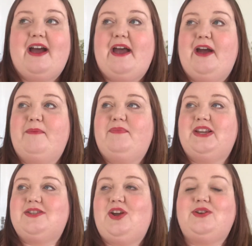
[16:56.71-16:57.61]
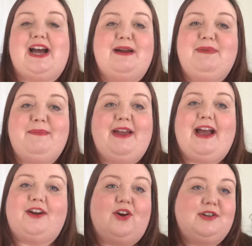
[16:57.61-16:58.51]
There's no time limit.
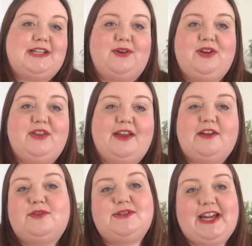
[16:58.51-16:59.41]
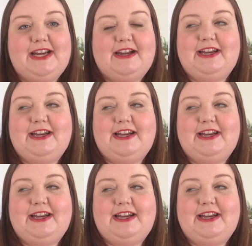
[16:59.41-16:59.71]
I can't tell you that it will take